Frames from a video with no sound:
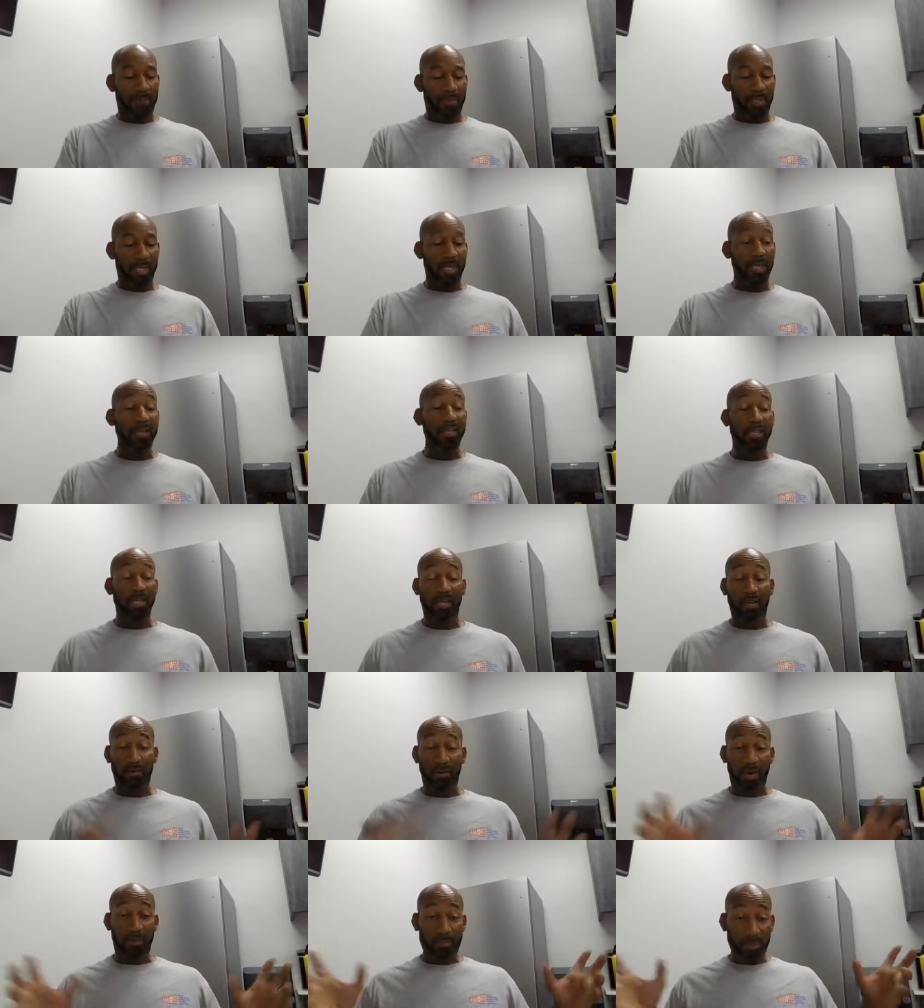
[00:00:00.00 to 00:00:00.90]
He
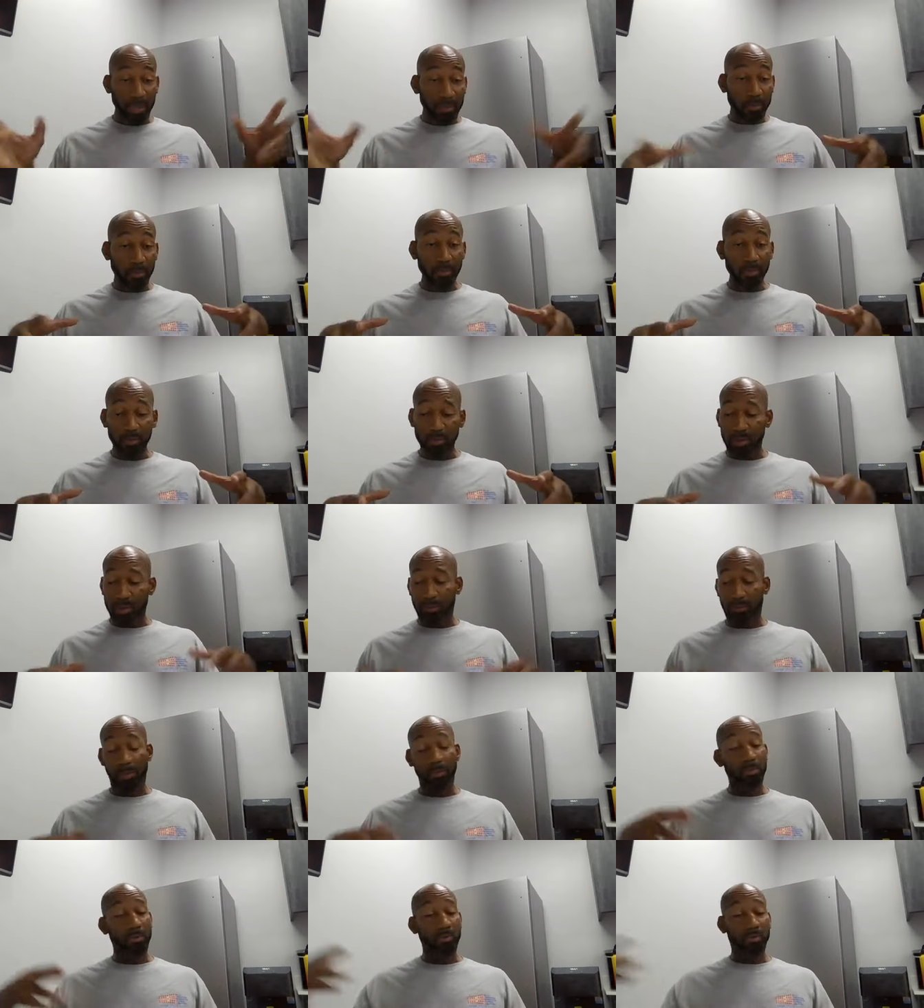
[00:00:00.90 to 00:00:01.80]
did create people, and
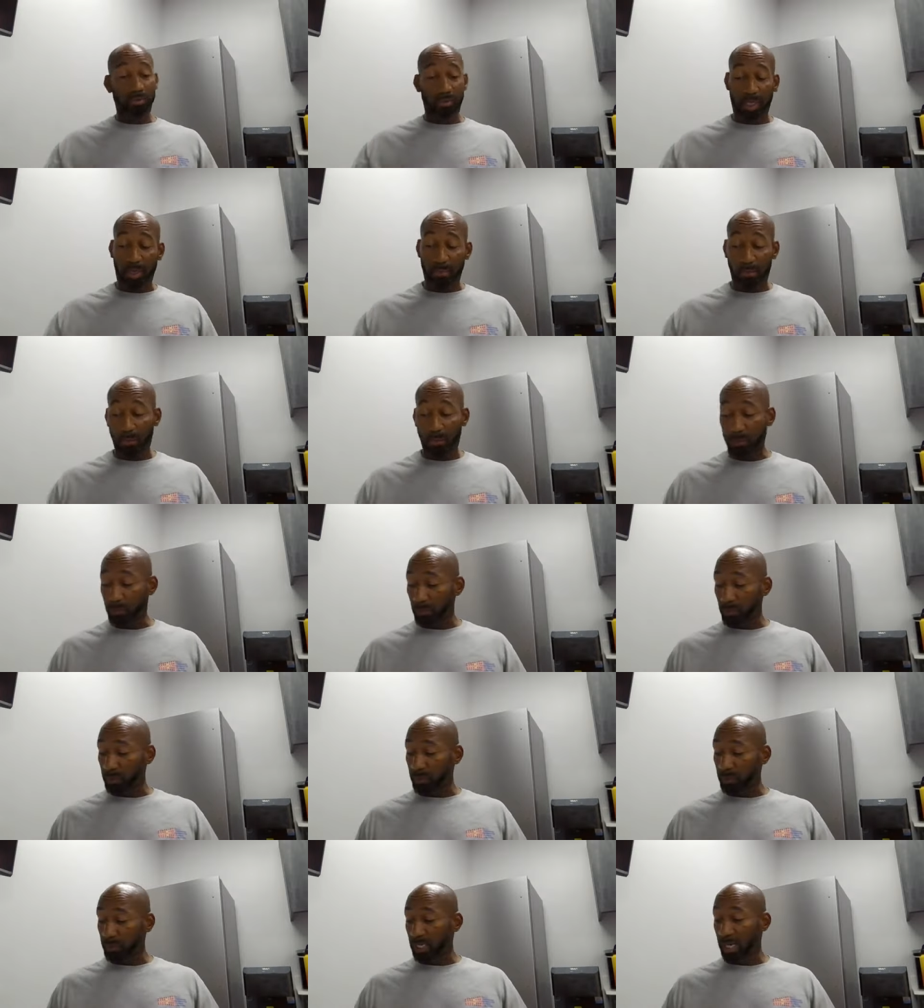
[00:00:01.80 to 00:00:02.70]
people came up with,
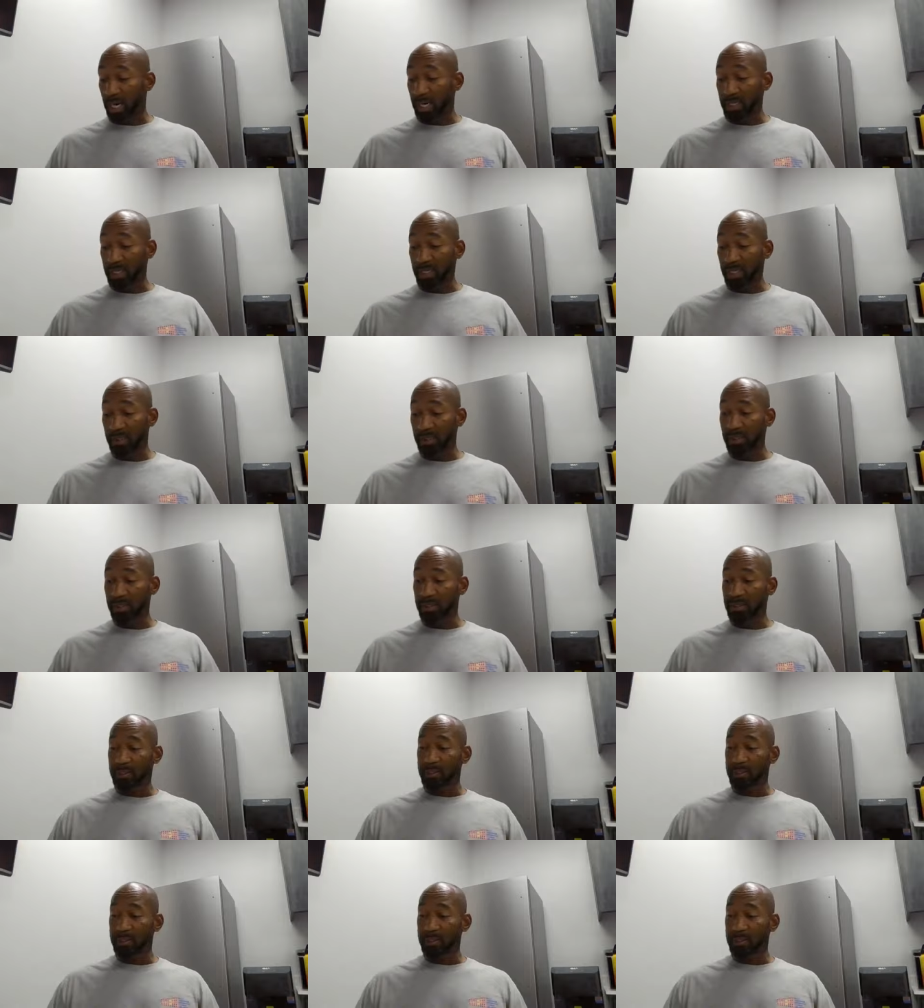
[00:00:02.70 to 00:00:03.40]
with wicked ideas.